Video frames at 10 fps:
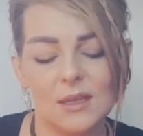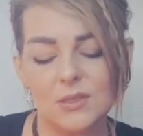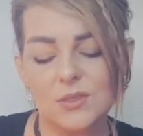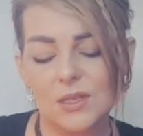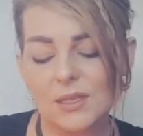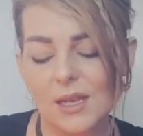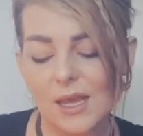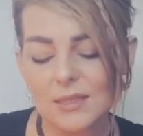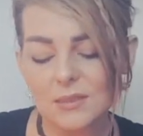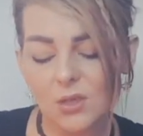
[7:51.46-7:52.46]
So that the
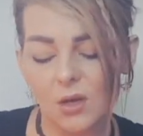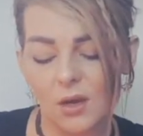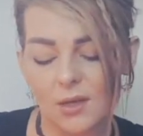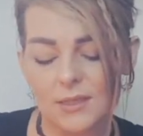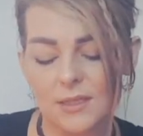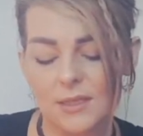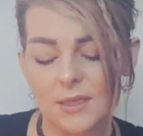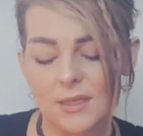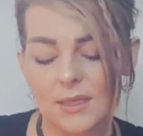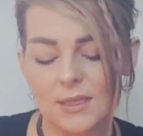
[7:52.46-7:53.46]
last card
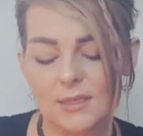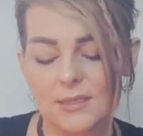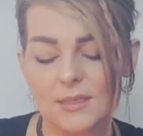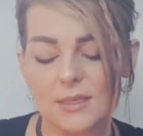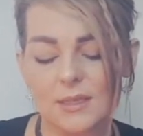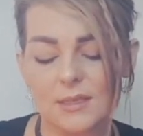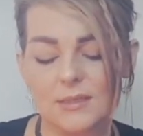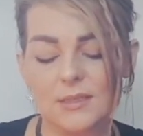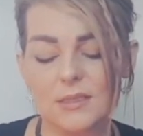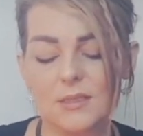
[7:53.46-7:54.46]
is the
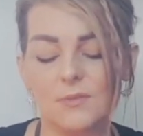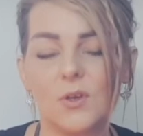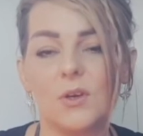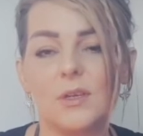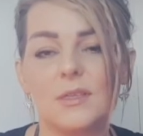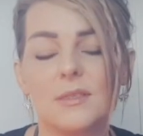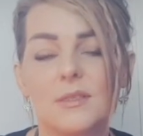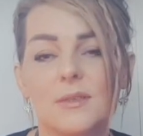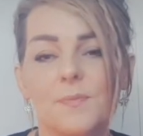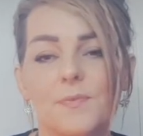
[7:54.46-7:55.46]
Six of
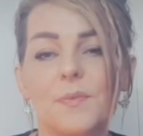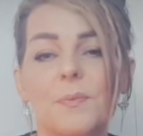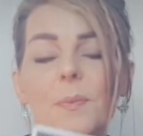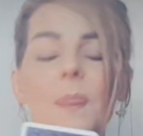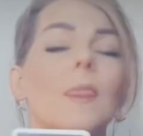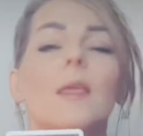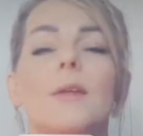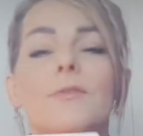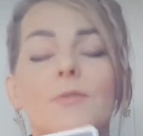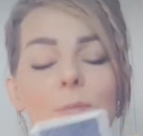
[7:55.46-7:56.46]
Coins.
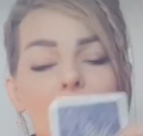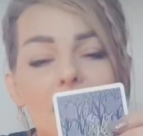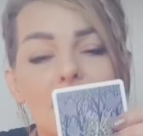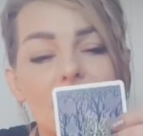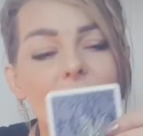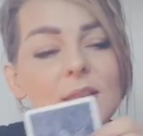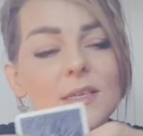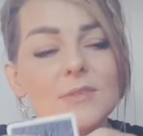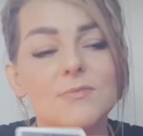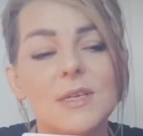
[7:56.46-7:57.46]
And for me, in
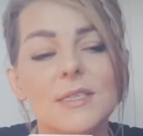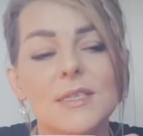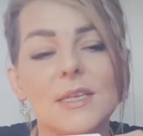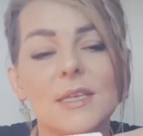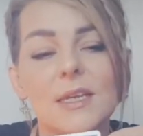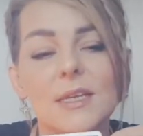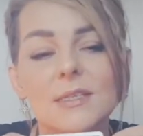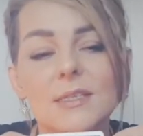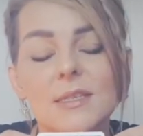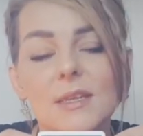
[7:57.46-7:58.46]
this reading,
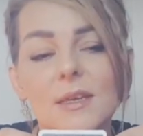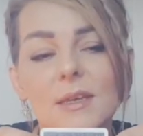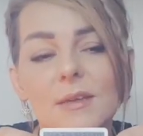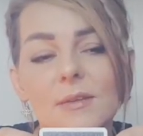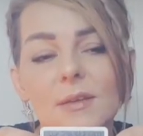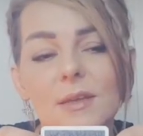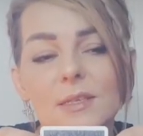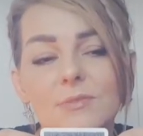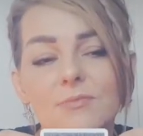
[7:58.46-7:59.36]
it's the it's